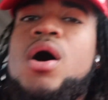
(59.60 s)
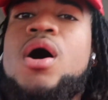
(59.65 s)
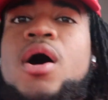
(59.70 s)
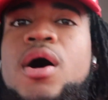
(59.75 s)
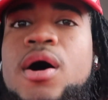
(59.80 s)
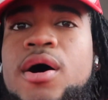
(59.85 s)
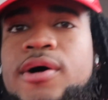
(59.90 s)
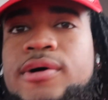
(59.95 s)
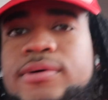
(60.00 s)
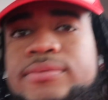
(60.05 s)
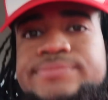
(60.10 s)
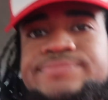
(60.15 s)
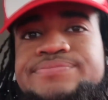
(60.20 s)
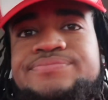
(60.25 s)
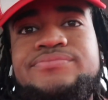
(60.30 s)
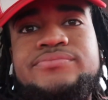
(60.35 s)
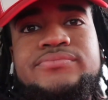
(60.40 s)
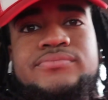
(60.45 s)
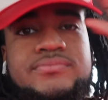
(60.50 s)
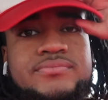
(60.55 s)

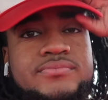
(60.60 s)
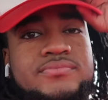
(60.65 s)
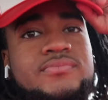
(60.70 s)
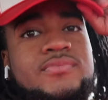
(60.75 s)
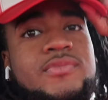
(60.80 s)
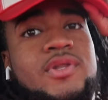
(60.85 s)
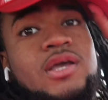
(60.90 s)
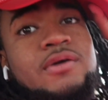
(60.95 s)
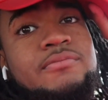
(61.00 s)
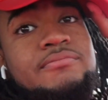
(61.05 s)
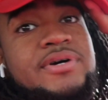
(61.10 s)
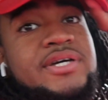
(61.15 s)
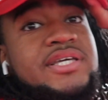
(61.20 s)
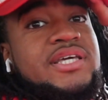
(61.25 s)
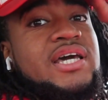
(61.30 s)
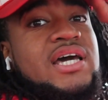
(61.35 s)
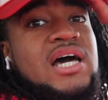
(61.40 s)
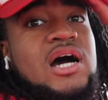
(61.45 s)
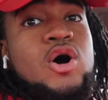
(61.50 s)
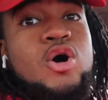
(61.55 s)
Um, but
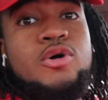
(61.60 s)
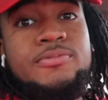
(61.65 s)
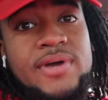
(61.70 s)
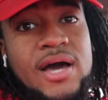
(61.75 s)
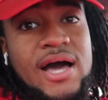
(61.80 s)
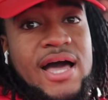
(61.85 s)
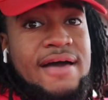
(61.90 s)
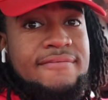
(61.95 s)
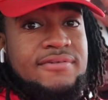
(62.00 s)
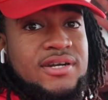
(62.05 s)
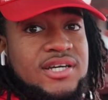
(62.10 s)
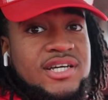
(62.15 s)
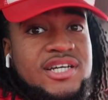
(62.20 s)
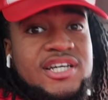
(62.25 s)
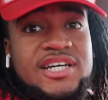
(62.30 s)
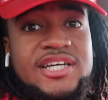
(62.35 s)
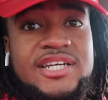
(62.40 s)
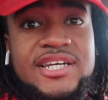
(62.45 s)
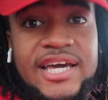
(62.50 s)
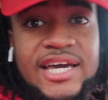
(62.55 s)
yeah, I hope y'all having a
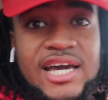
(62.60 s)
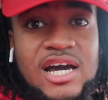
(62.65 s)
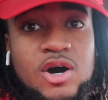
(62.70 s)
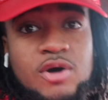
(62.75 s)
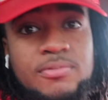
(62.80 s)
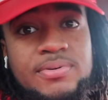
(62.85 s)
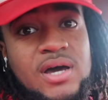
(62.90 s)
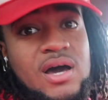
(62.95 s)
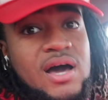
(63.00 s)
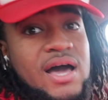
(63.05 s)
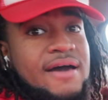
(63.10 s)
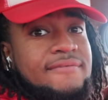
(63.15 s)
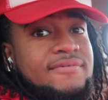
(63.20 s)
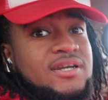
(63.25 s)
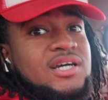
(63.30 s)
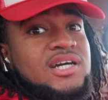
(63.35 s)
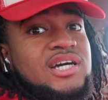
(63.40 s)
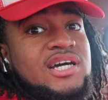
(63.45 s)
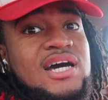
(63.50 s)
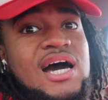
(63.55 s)
good day. I hope y'all
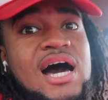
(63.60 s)
having a good